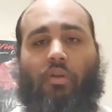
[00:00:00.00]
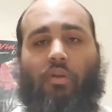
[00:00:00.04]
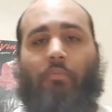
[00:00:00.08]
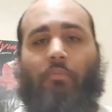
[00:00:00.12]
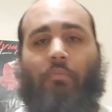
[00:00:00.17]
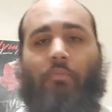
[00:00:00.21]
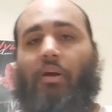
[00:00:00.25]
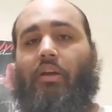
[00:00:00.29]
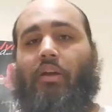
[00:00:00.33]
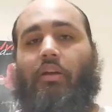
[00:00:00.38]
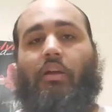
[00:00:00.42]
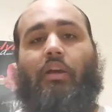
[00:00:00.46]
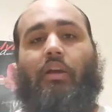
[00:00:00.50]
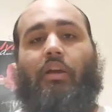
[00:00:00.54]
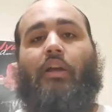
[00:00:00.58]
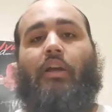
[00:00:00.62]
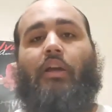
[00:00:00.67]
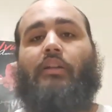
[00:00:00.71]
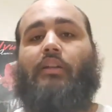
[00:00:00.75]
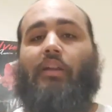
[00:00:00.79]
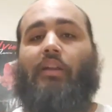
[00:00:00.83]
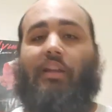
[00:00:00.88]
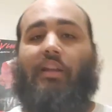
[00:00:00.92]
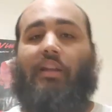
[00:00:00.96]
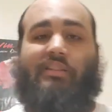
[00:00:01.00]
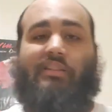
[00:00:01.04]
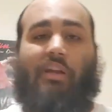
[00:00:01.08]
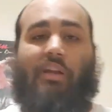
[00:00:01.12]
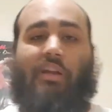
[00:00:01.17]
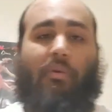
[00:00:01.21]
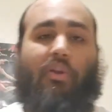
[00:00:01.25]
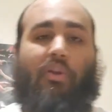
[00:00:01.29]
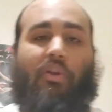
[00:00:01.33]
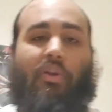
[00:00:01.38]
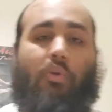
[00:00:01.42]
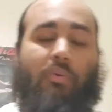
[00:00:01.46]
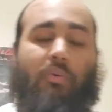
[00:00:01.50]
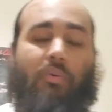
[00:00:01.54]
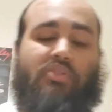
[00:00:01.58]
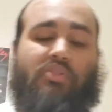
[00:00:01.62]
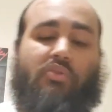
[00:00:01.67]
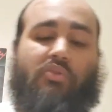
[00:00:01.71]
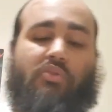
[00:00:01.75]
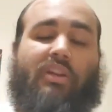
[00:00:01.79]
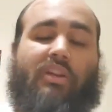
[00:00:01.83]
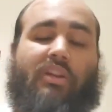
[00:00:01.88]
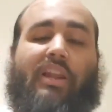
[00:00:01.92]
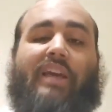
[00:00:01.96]
But the lesson I want to go
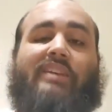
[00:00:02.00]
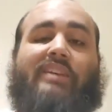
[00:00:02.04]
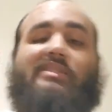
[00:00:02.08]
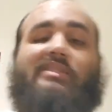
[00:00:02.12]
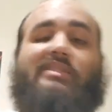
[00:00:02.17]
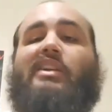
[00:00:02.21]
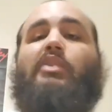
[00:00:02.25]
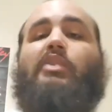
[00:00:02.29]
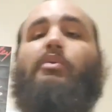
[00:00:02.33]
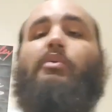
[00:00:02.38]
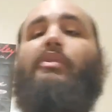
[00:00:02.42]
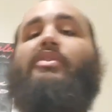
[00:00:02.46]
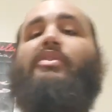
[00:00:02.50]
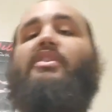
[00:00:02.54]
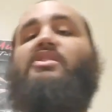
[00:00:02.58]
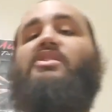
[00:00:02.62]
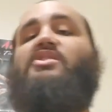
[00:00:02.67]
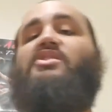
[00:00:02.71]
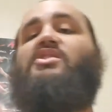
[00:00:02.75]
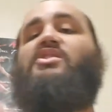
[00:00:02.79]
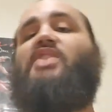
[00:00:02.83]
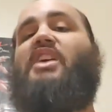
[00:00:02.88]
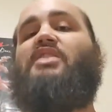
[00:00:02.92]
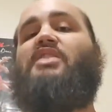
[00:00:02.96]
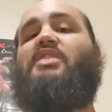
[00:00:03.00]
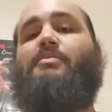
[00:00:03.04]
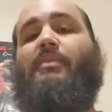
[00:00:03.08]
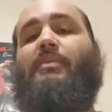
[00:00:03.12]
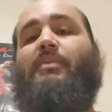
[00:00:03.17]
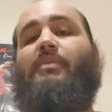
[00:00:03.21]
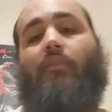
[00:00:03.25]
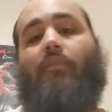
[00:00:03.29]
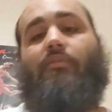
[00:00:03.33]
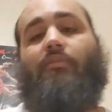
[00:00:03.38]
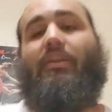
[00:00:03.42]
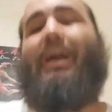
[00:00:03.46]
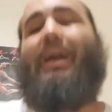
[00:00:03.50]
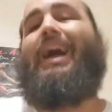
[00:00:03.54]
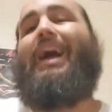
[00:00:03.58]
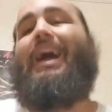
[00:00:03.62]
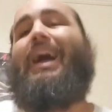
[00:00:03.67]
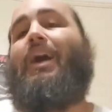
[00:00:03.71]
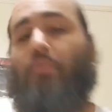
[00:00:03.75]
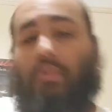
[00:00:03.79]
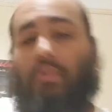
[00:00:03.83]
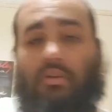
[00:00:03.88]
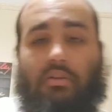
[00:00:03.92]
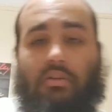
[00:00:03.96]
into today is dealing with the judgment of
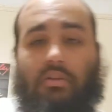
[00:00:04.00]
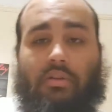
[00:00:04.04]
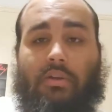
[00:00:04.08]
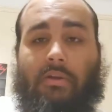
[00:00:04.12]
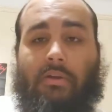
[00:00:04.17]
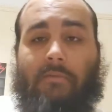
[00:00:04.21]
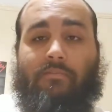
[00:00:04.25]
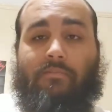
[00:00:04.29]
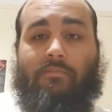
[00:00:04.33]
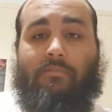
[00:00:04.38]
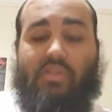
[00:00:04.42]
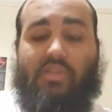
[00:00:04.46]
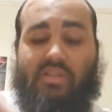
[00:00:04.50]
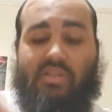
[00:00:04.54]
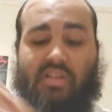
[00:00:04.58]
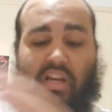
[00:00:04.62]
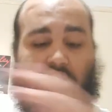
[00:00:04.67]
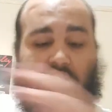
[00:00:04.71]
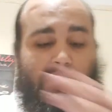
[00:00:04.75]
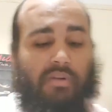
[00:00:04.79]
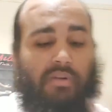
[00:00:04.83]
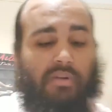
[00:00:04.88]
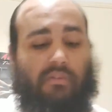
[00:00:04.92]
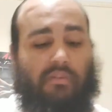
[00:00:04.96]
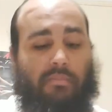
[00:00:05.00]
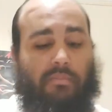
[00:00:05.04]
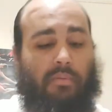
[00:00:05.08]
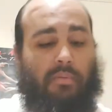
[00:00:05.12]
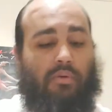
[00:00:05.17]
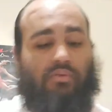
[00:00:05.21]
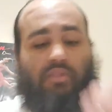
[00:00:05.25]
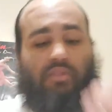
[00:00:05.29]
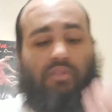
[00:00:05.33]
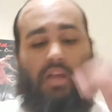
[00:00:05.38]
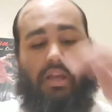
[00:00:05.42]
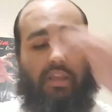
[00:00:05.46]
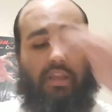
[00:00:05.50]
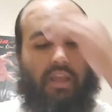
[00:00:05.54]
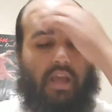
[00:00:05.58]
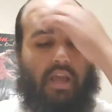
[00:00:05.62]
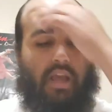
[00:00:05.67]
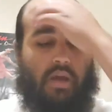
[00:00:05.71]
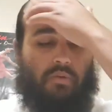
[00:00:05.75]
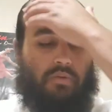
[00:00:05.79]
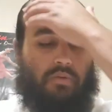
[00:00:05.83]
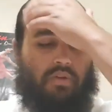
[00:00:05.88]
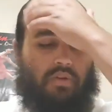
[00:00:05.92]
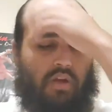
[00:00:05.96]
Yahweh. The judgment of the Most High
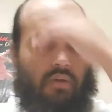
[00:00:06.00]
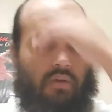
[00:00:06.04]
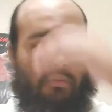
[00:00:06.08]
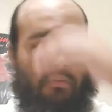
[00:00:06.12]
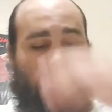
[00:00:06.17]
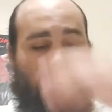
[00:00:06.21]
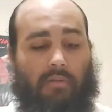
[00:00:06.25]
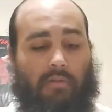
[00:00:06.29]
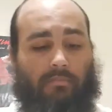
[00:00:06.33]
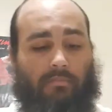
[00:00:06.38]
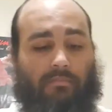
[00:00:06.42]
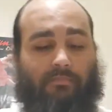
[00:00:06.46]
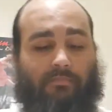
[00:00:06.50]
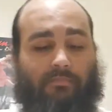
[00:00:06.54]
Yahweh. Right?